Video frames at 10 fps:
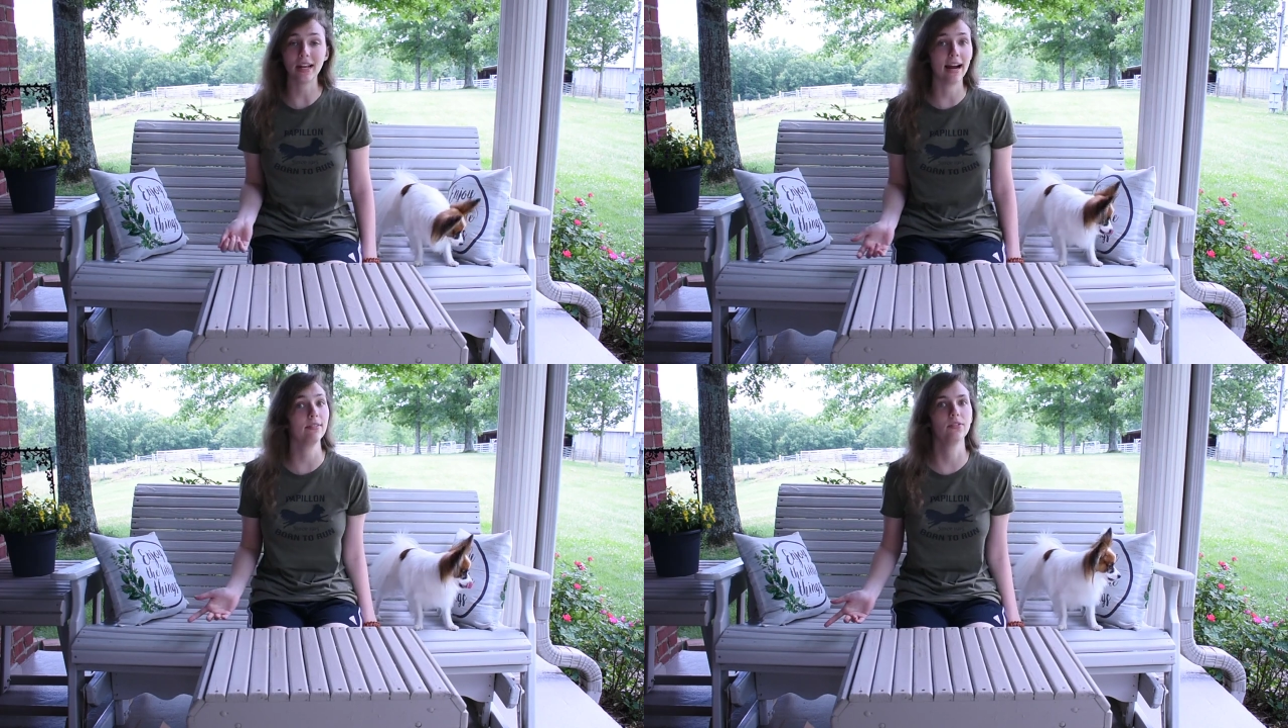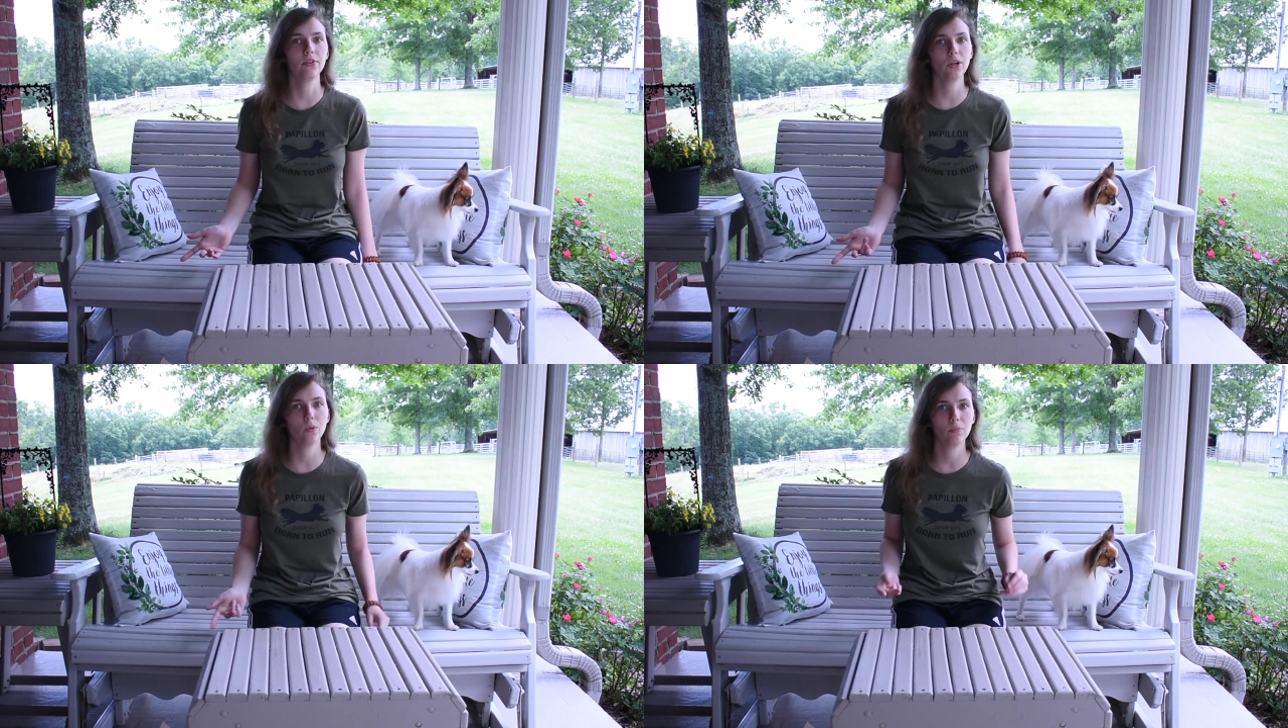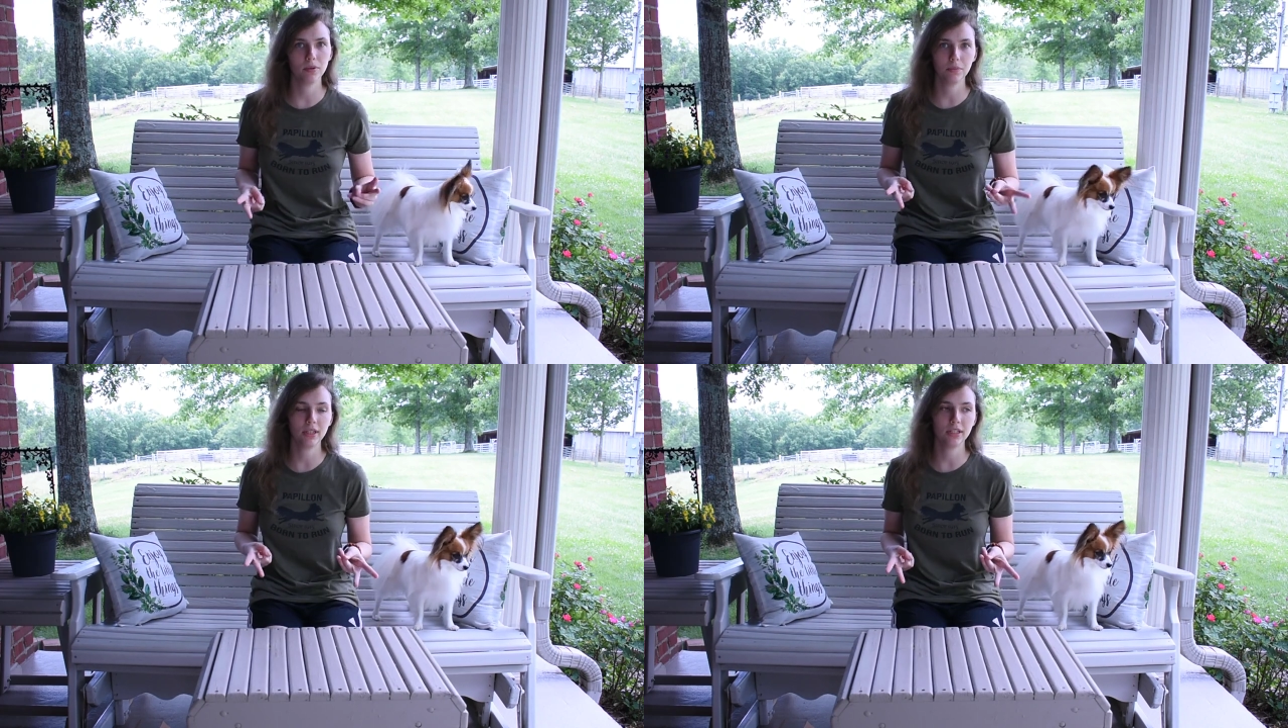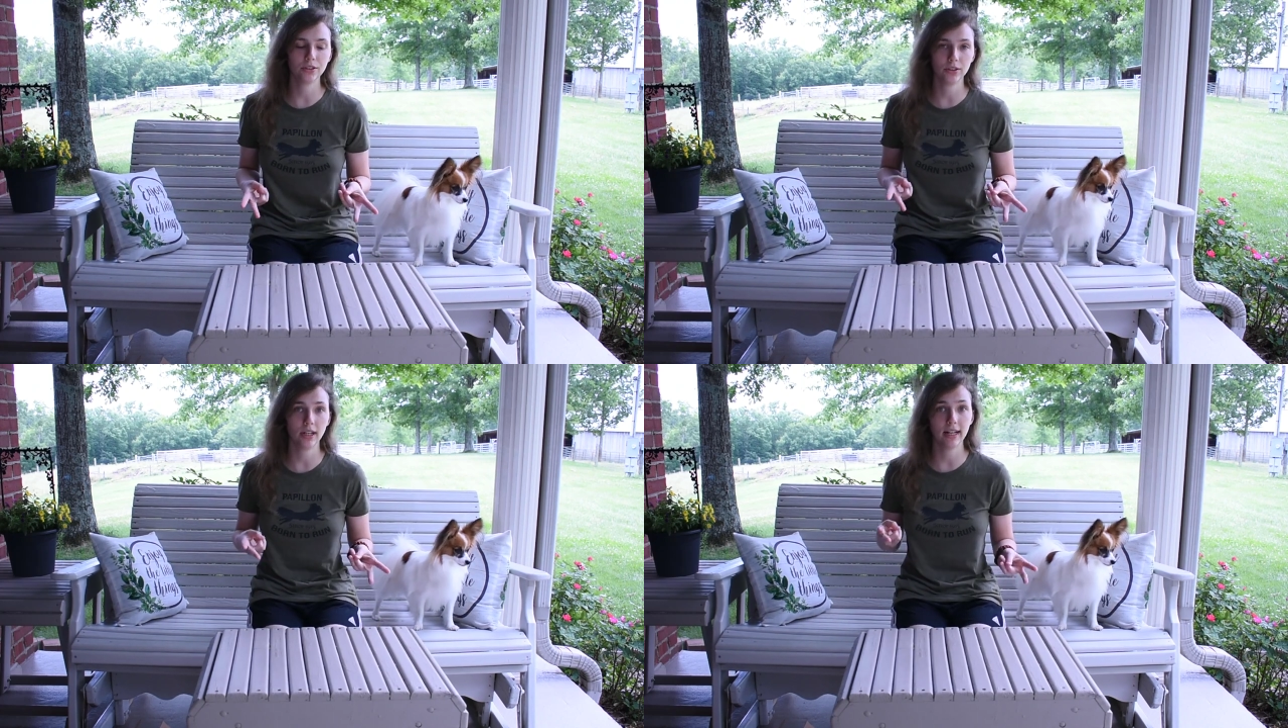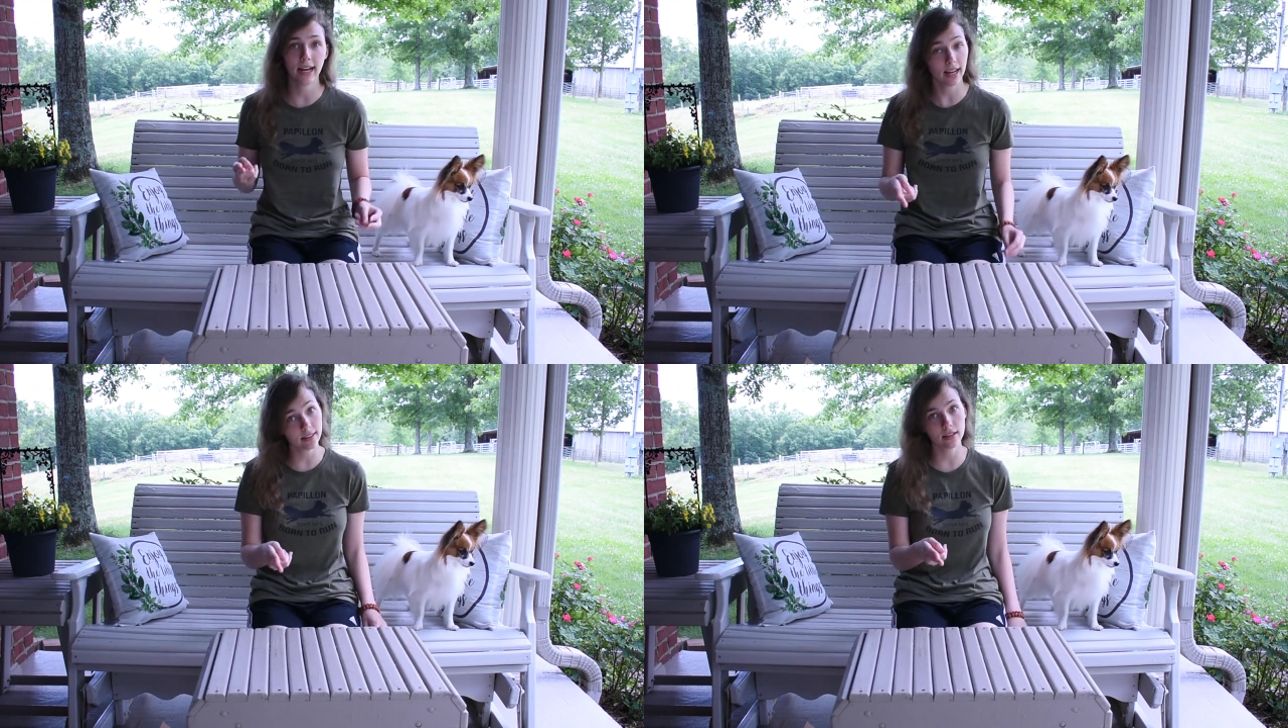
and half the video will be me trying to hack